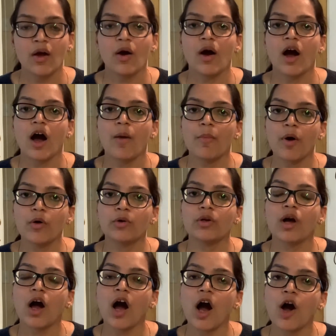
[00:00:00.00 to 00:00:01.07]
about
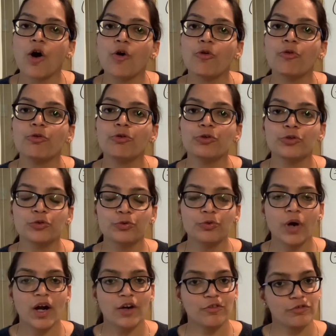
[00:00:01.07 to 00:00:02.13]
how you
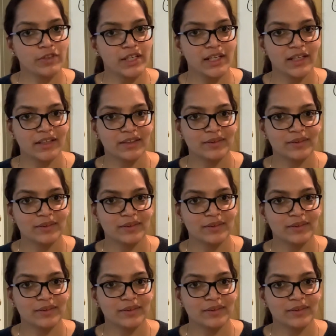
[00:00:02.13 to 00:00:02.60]
are feeling.